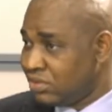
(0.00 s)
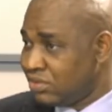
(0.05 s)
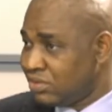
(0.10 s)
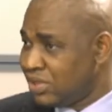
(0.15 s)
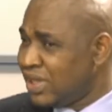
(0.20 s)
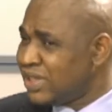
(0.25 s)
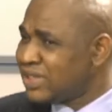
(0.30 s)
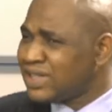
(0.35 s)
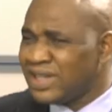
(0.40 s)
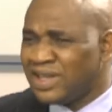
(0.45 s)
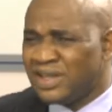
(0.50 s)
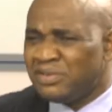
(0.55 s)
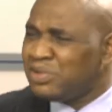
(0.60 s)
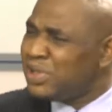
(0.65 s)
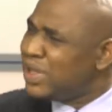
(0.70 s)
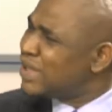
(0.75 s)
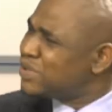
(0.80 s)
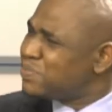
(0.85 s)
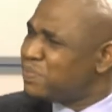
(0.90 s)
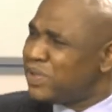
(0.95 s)
You see,
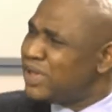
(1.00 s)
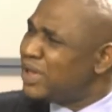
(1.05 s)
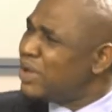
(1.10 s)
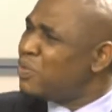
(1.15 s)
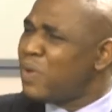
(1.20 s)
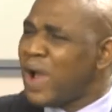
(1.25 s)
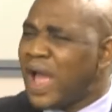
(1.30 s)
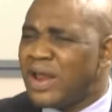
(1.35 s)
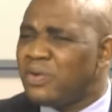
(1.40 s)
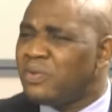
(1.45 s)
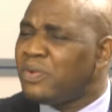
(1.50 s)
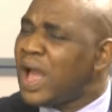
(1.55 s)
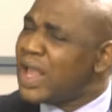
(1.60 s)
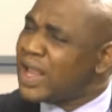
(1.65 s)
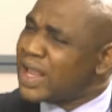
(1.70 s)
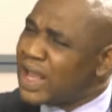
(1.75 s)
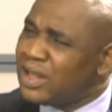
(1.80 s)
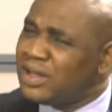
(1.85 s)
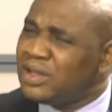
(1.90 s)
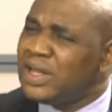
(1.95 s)

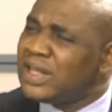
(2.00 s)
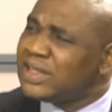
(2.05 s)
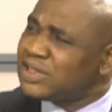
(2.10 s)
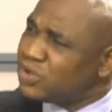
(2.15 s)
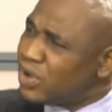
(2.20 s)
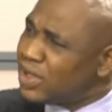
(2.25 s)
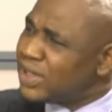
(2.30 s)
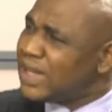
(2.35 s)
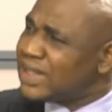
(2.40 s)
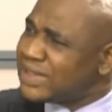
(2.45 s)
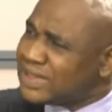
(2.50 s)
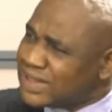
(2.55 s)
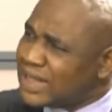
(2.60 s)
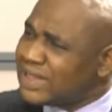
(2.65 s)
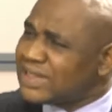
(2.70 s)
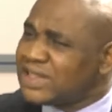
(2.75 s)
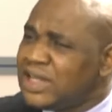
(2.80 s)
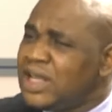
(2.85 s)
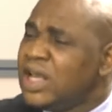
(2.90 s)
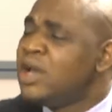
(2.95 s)
let's understand. You
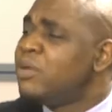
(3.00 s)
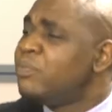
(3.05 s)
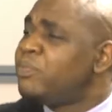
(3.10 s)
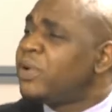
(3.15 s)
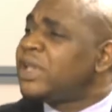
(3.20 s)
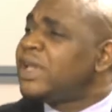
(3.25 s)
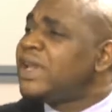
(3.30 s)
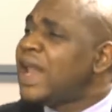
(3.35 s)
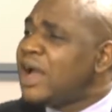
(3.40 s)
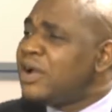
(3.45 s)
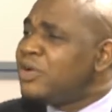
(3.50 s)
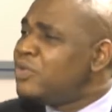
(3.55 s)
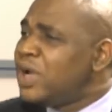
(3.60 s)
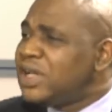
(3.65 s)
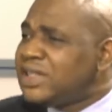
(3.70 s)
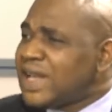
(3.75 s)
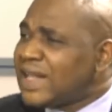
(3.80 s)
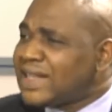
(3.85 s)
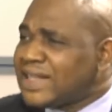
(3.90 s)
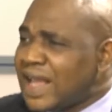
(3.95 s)
see, body
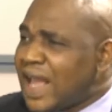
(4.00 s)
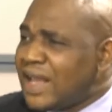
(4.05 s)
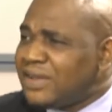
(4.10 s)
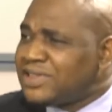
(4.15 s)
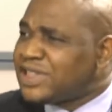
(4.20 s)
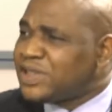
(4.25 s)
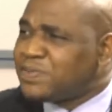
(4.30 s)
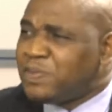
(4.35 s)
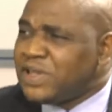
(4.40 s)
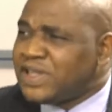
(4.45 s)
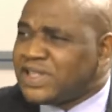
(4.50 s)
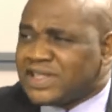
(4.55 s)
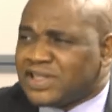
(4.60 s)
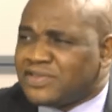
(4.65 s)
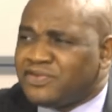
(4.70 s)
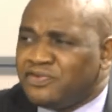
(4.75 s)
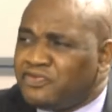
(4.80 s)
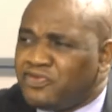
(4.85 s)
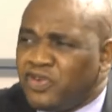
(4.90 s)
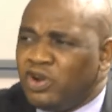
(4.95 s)
language at times speaks
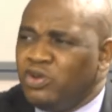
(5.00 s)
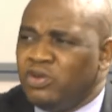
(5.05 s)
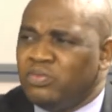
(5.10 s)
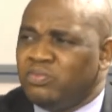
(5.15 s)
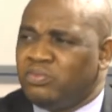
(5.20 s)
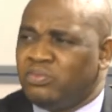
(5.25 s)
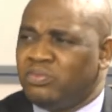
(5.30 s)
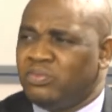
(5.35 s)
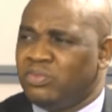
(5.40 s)
volume.